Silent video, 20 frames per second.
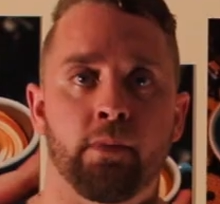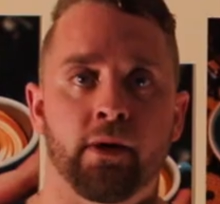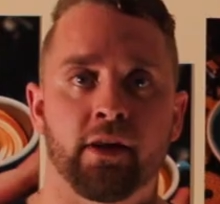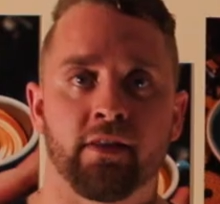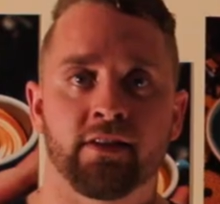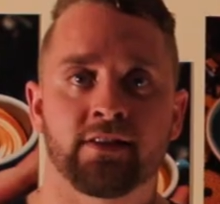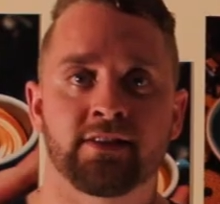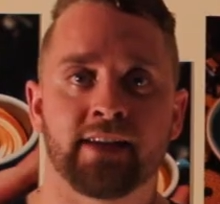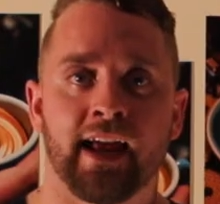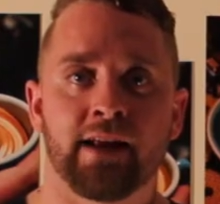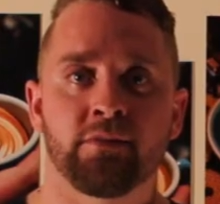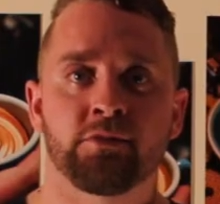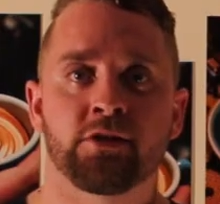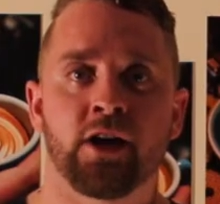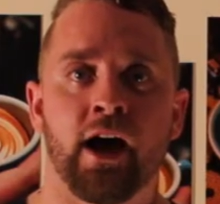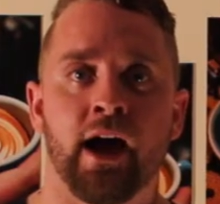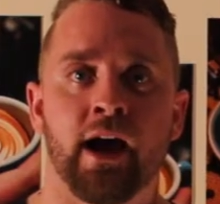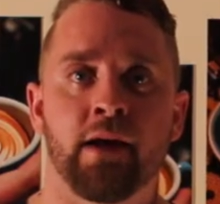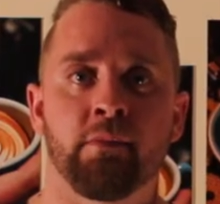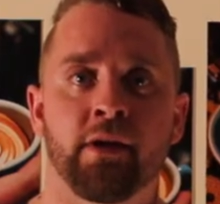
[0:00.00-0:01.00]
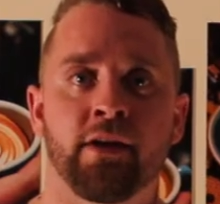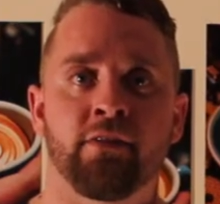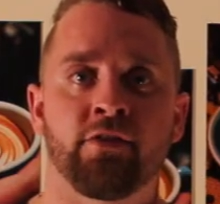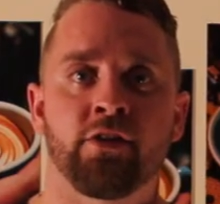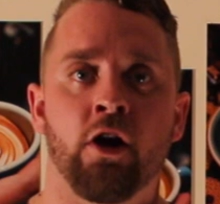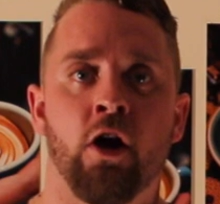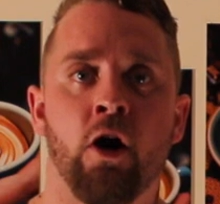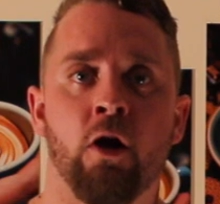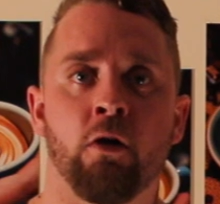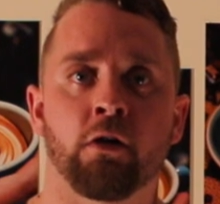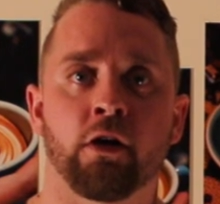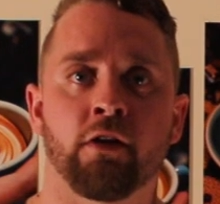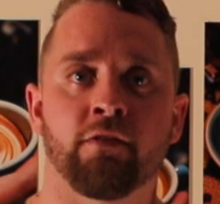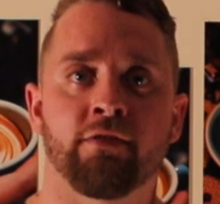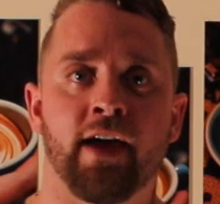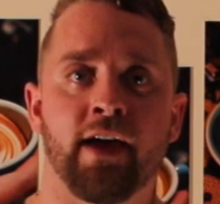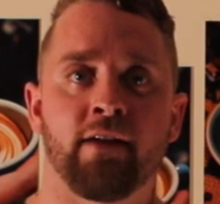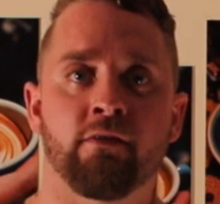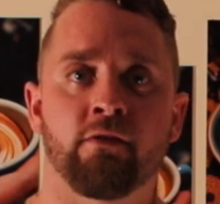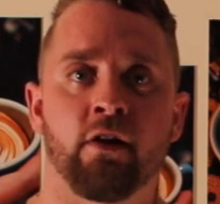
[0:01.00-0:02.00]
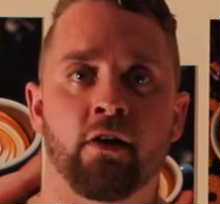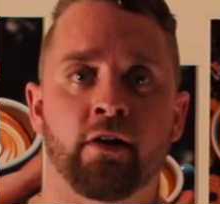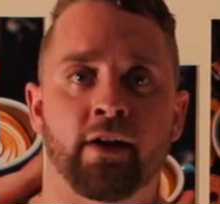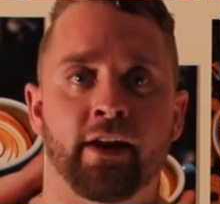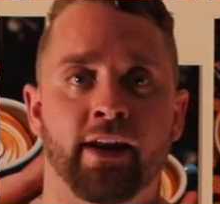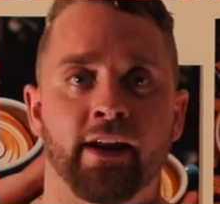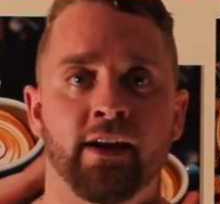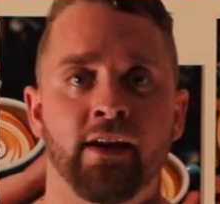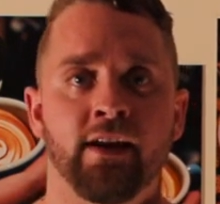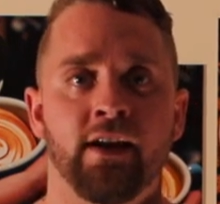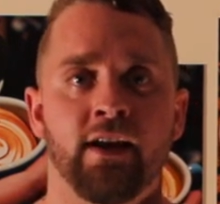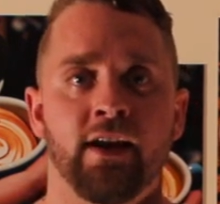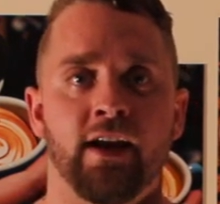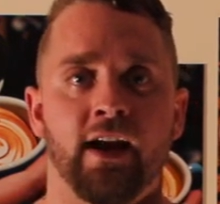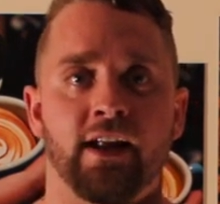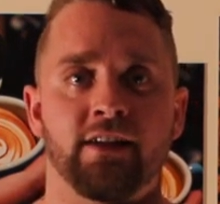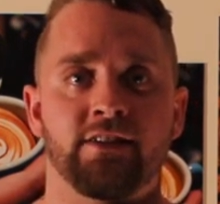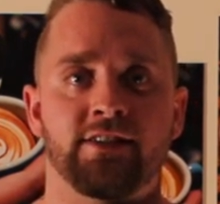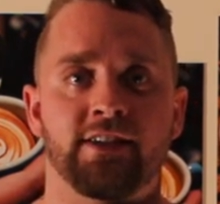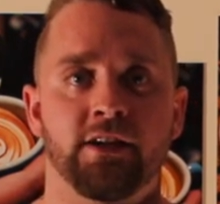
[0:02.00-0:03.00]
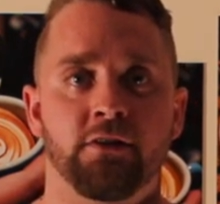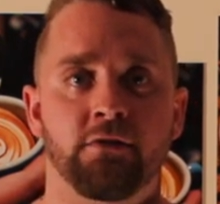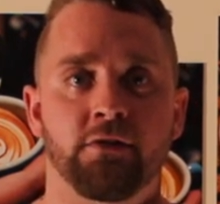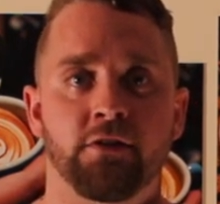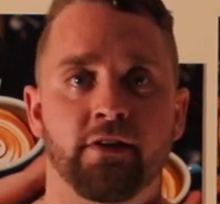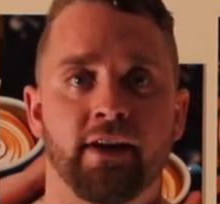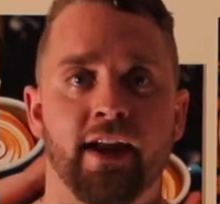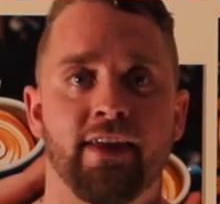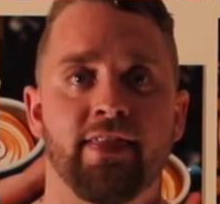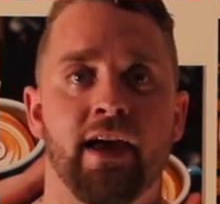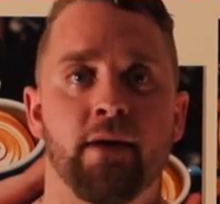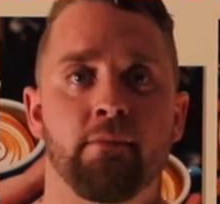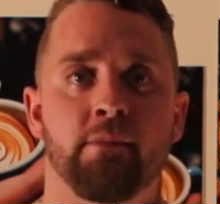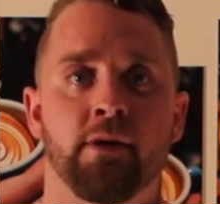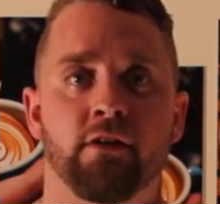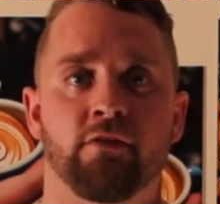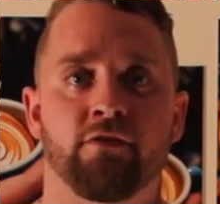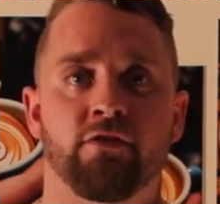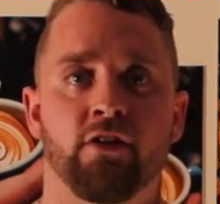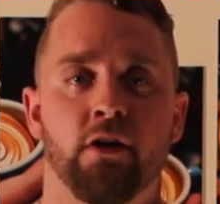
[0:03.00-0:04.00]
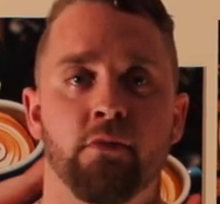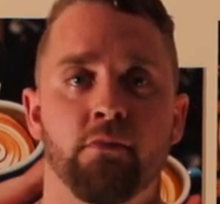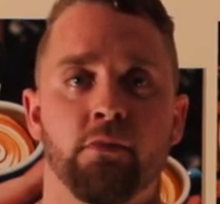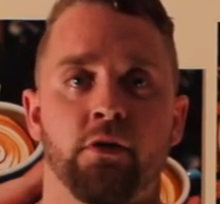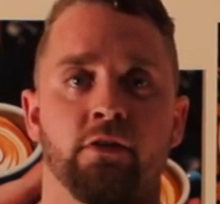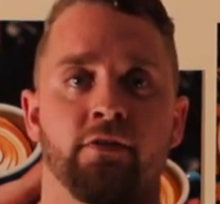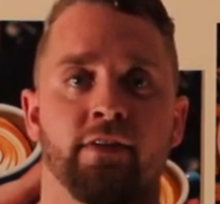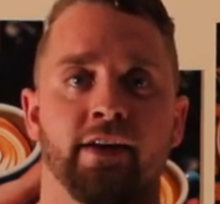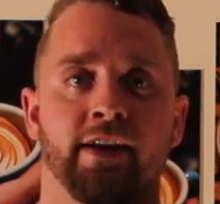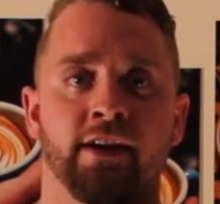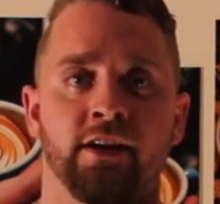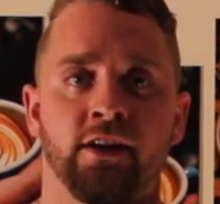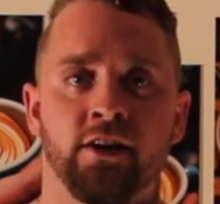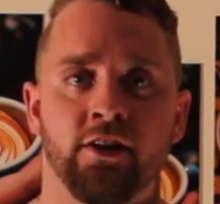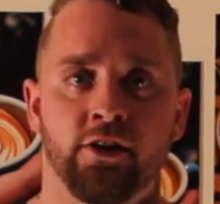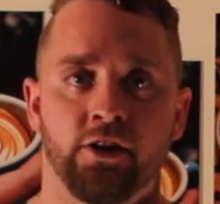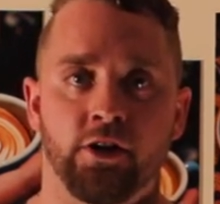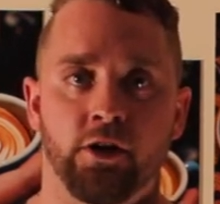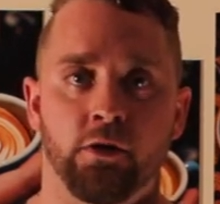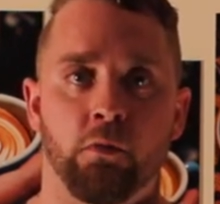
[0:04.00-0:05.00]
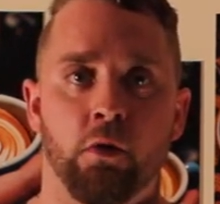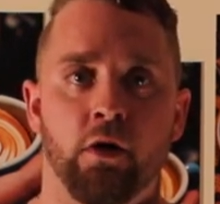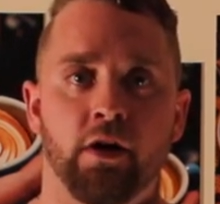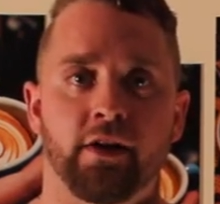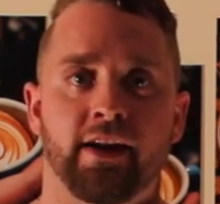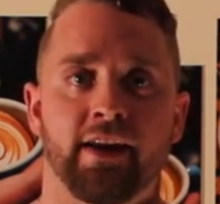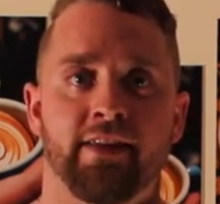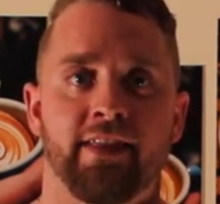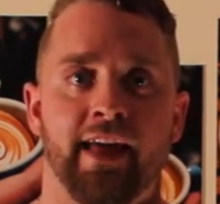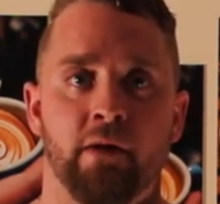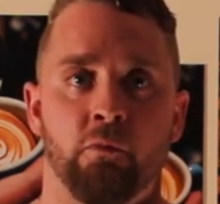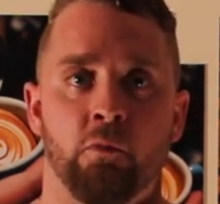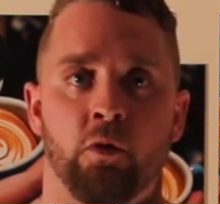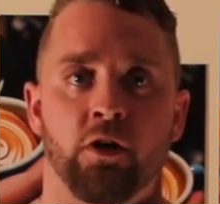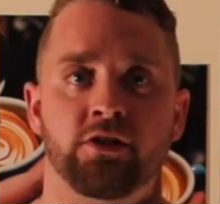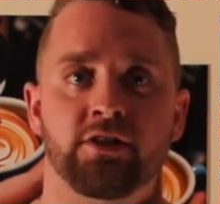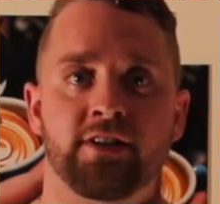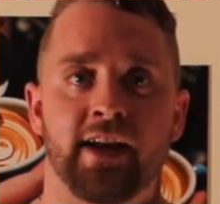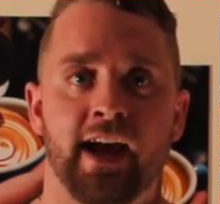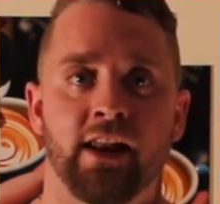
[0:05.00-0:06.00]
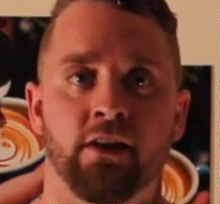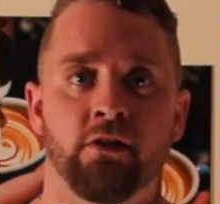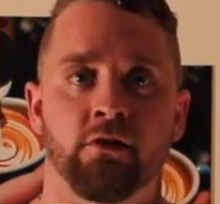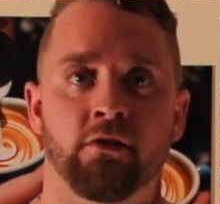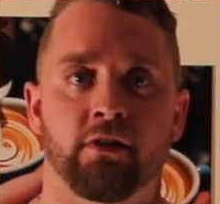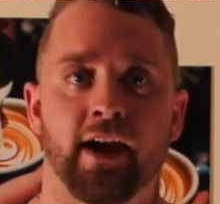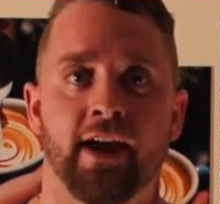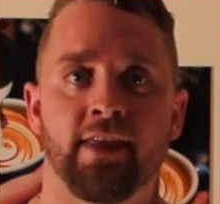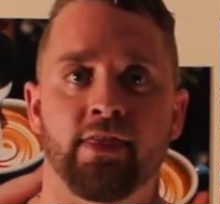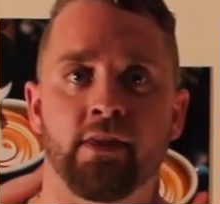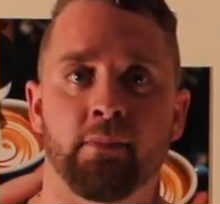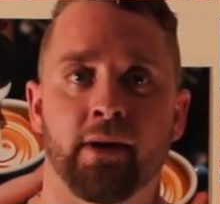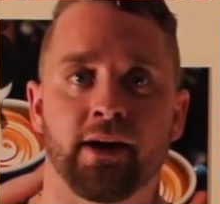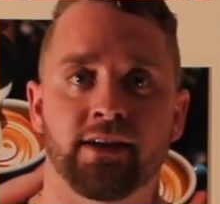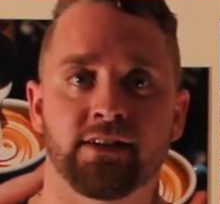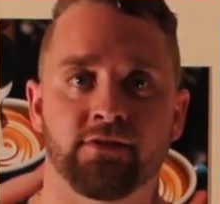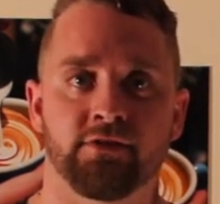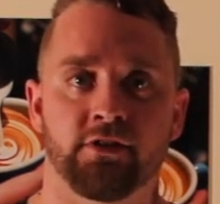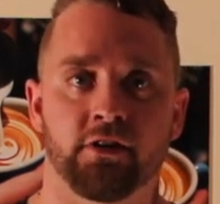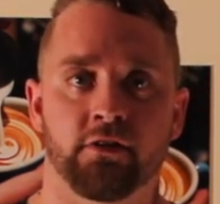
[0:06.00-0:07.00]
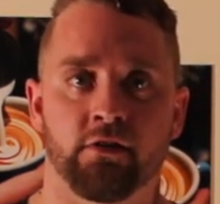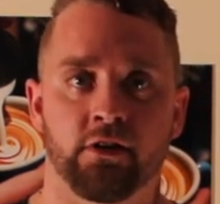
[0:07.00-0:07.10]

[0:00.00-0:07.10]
But at the same time, if you hold off that rocking until you get that milk flow moving, you won't get that washed out look at the base of your